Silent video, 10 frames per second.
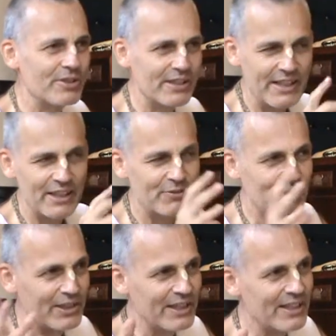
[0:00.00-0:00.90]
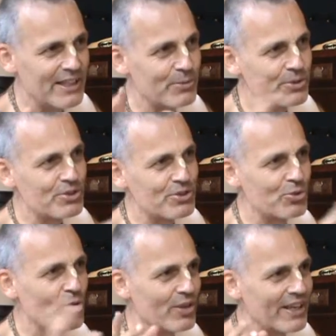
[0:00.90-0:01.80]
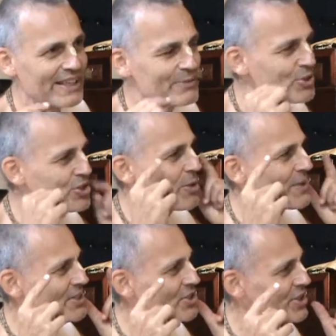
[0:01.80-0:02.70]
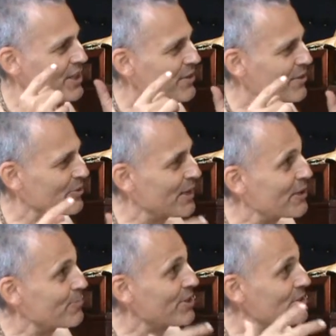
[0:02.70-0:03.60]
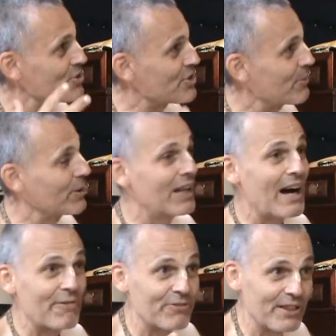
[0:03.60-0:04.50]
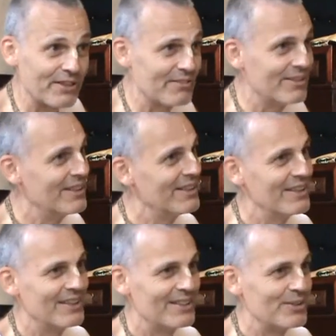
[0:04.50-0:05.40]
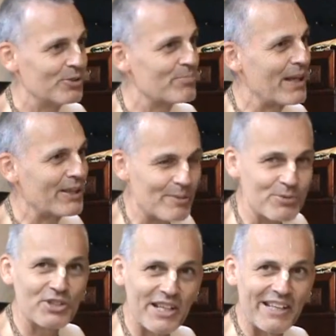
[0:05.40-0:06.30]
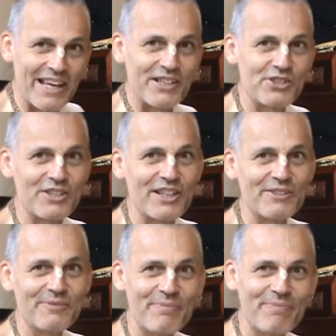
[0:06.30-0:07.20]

The King of Kalinga, he was talking and he was showing his teeth, and the other princes, they were laughing, and Lord Balaram was getting agitated.